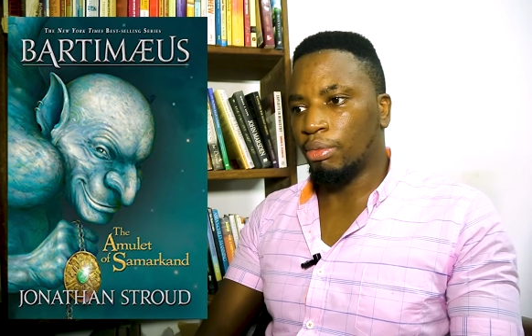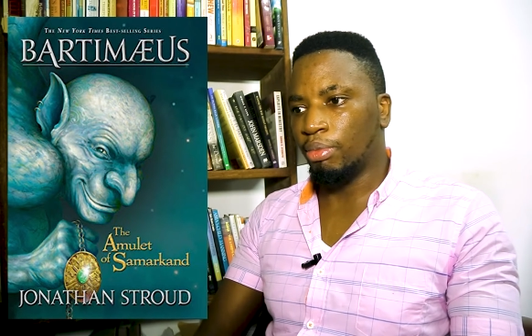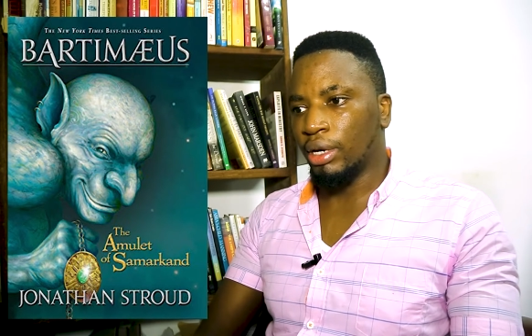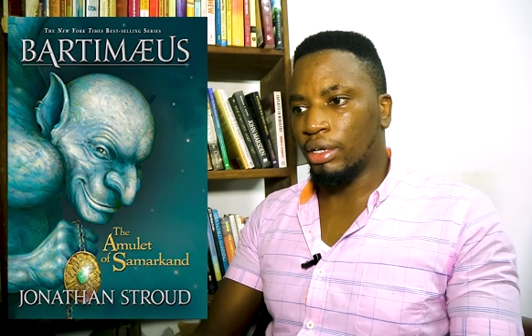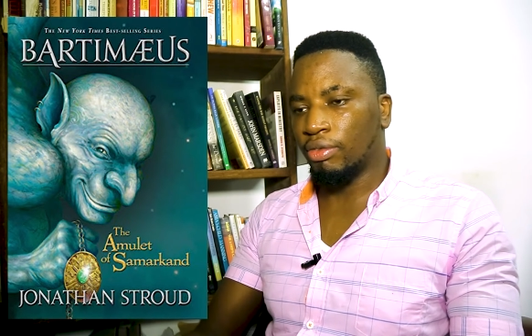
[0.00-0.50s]

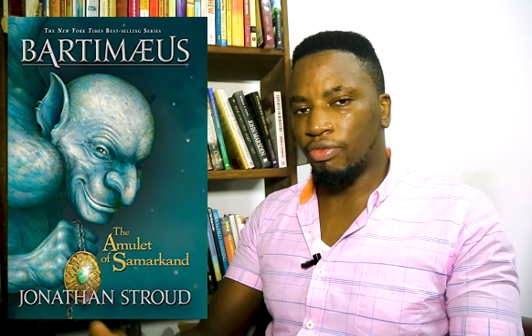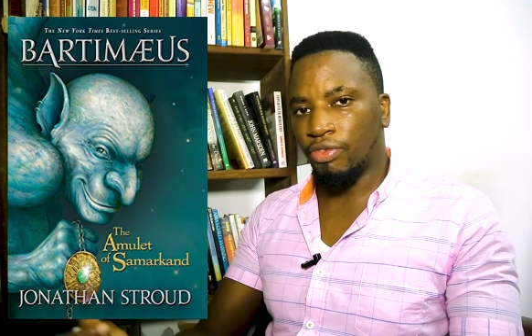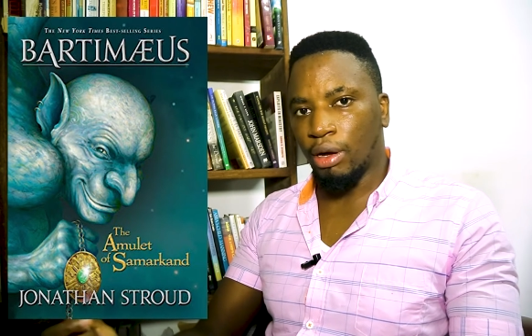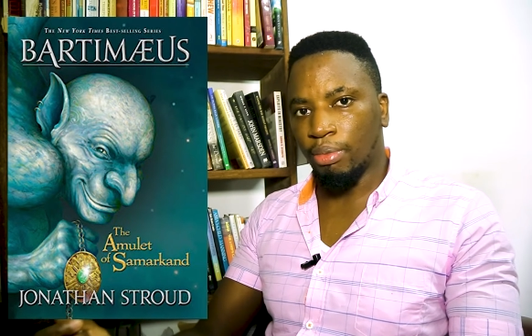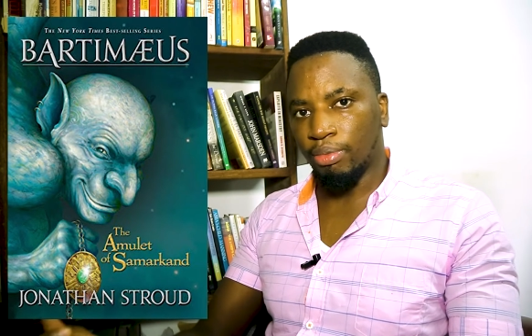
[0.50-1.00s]
but
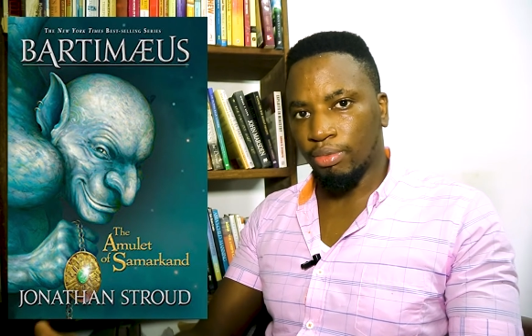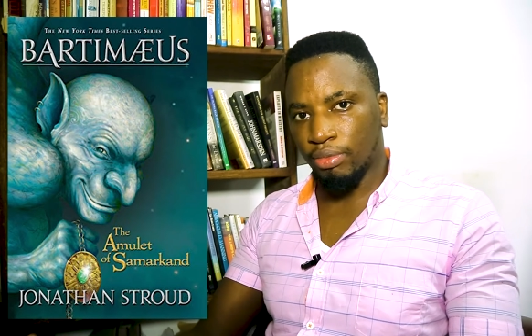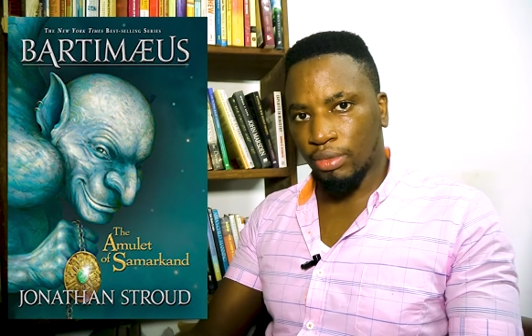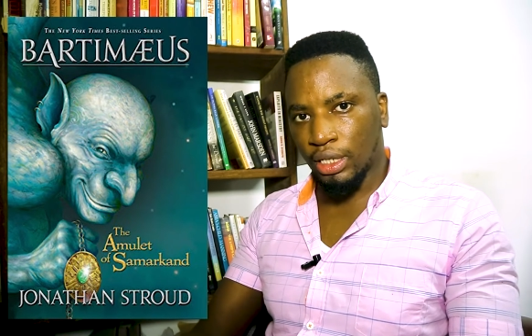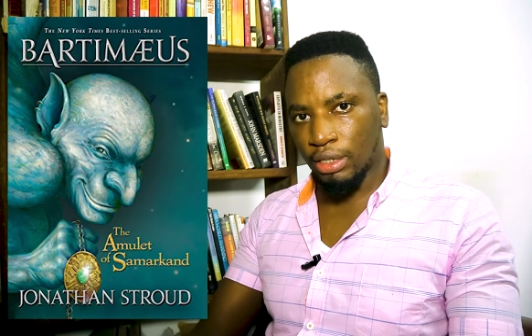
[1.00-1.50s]
from
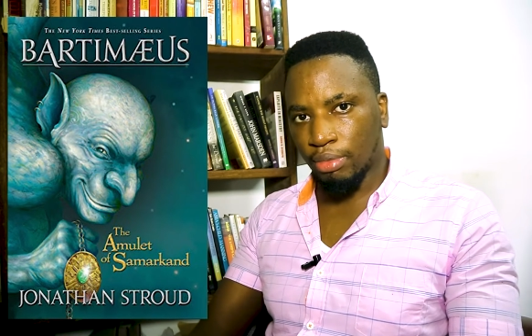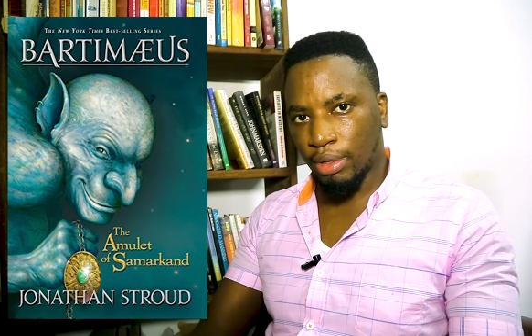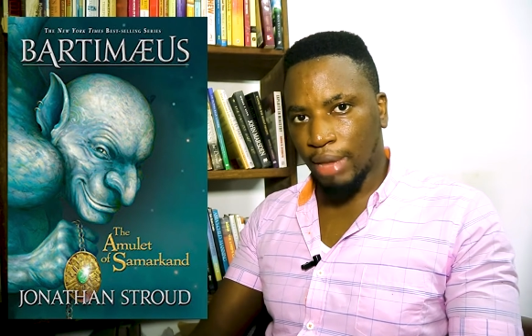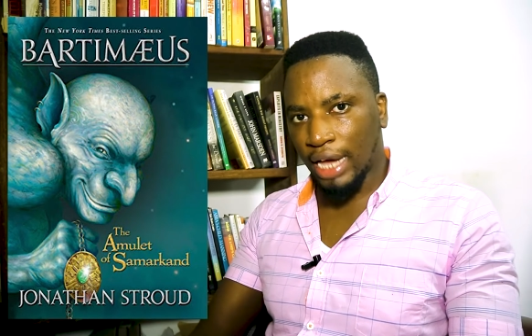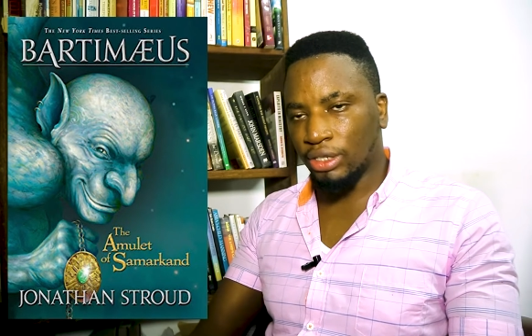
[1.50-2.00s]
his
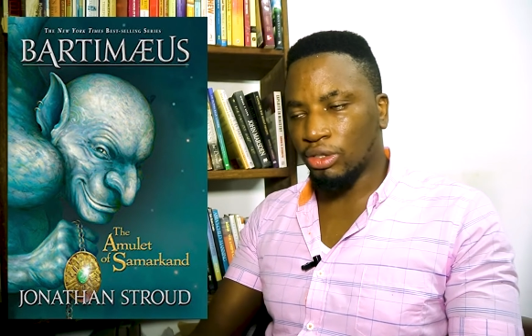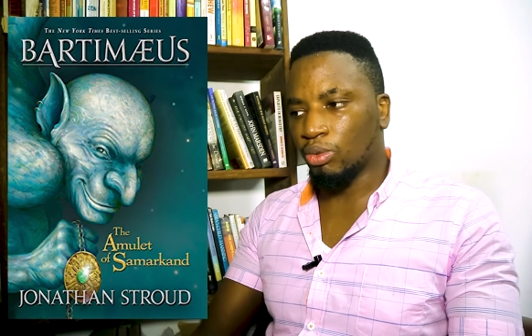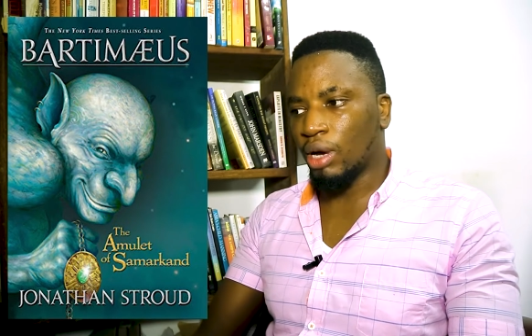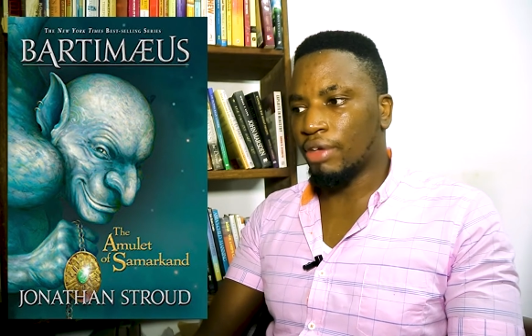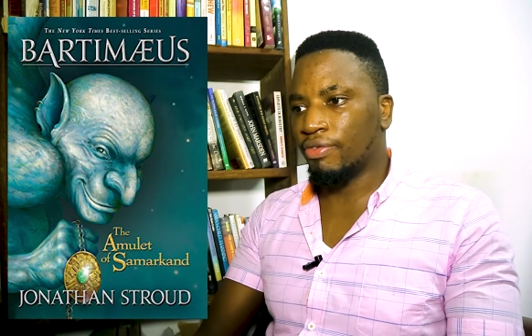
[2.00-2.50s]
master's
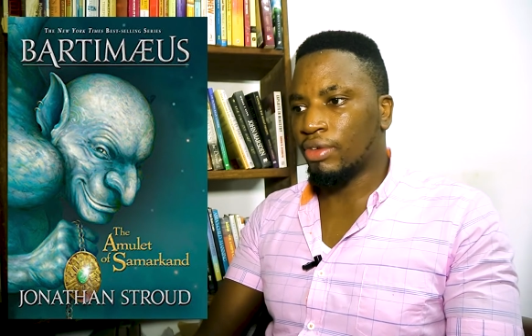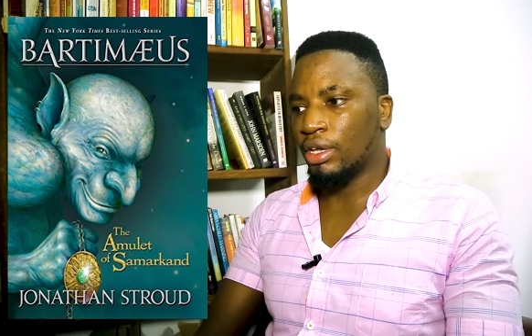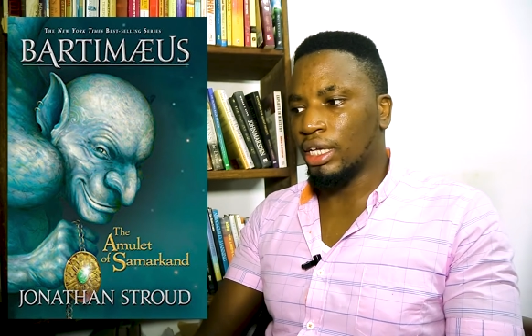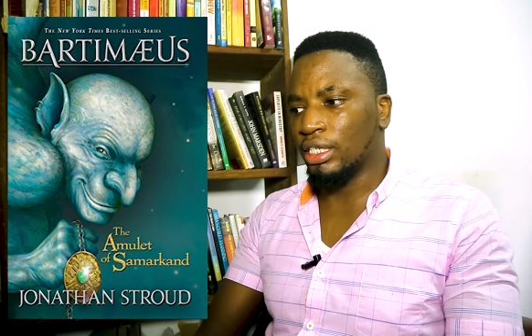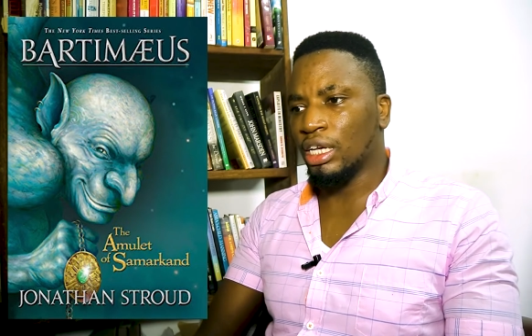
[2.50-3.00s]
wife,
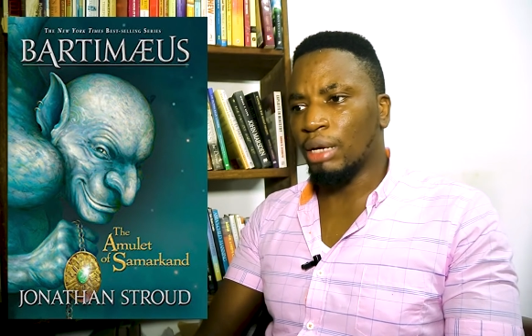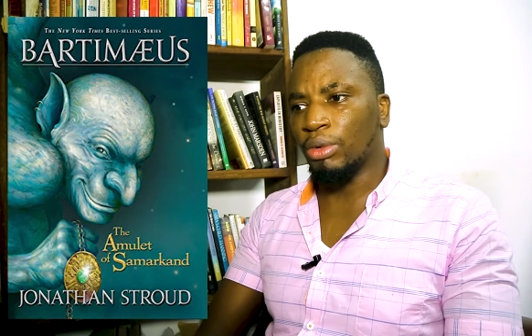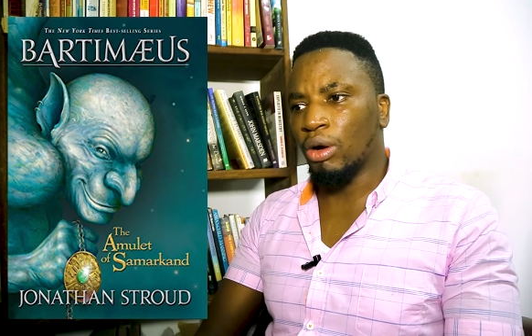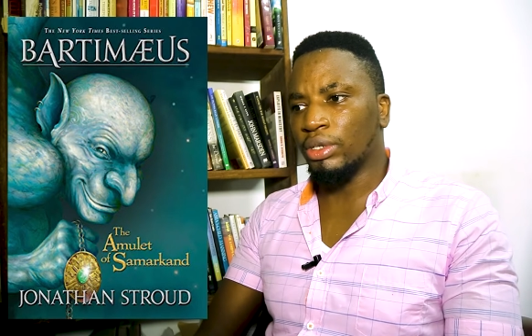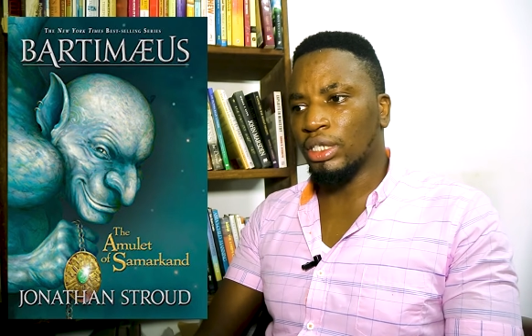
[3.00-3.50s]
and seeing him
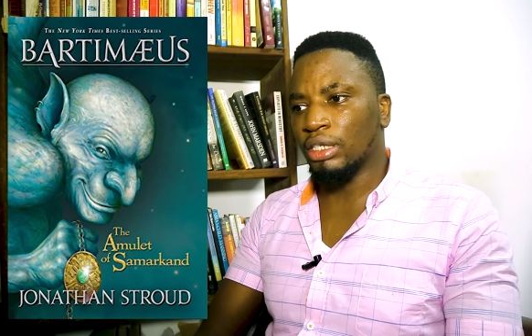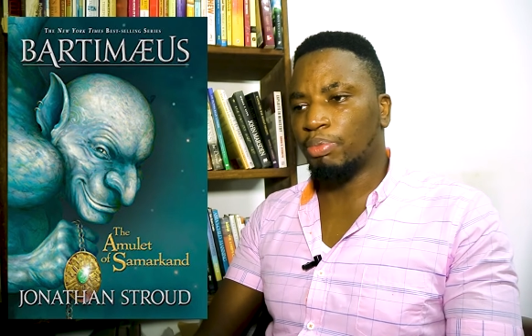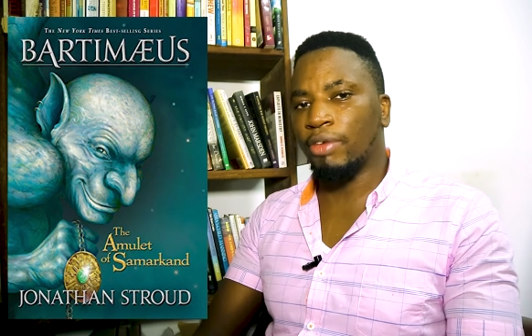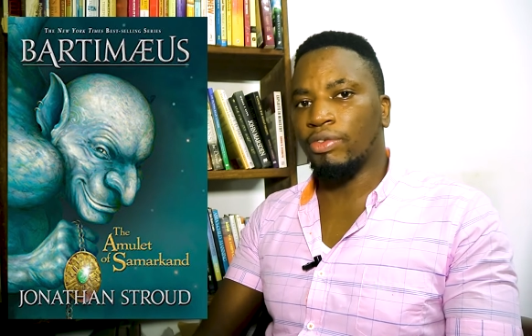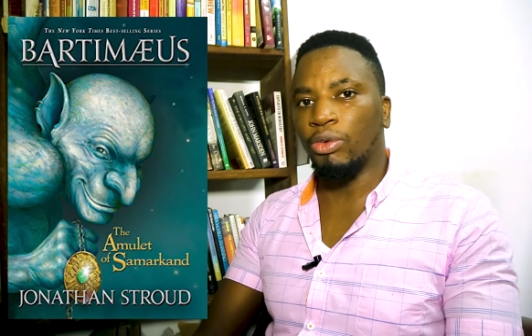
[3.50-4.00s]
grow into this
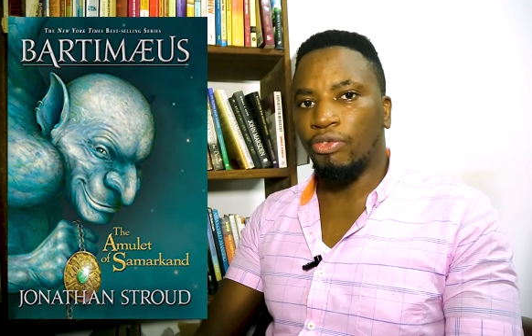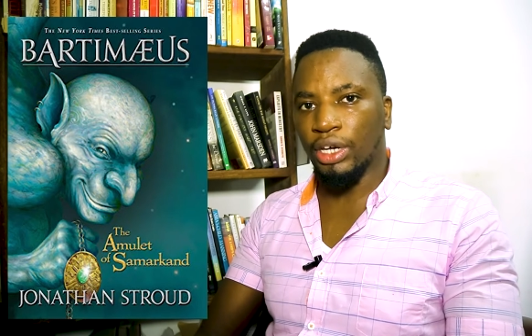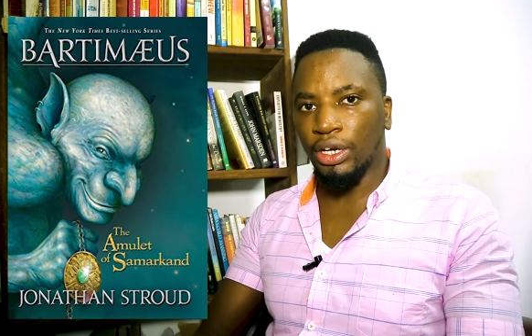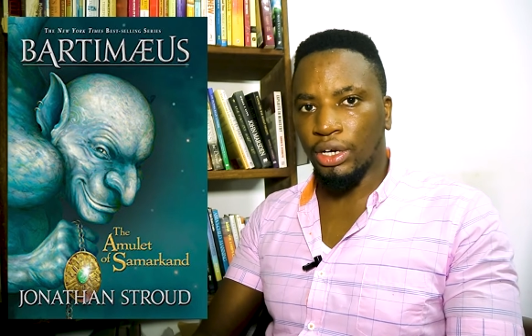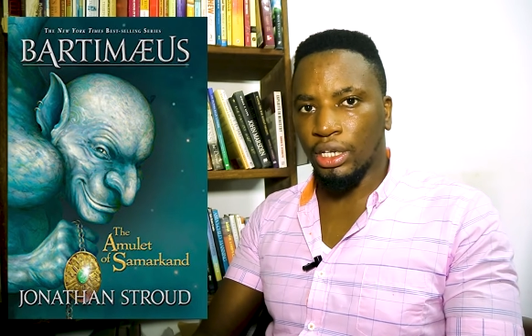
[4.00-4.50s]
pivotal
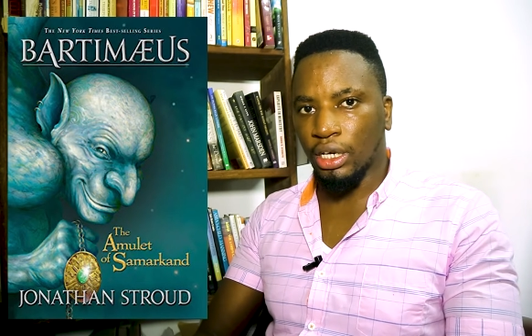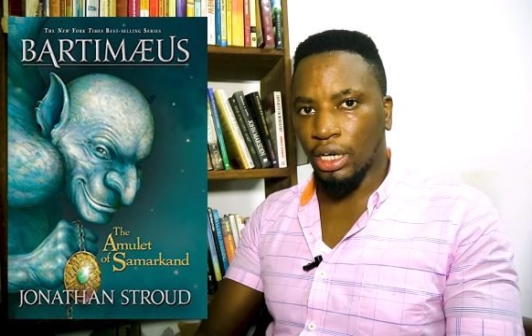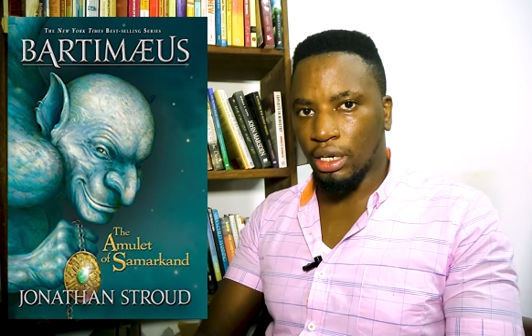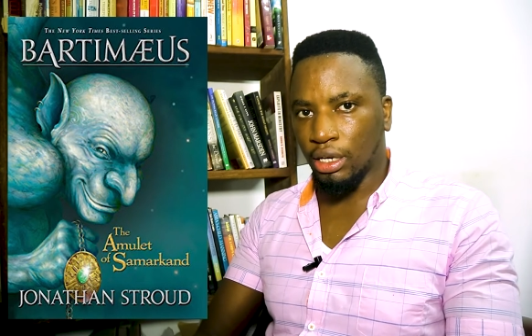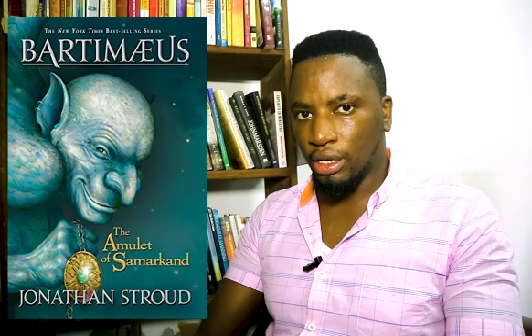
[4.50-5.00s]
figure in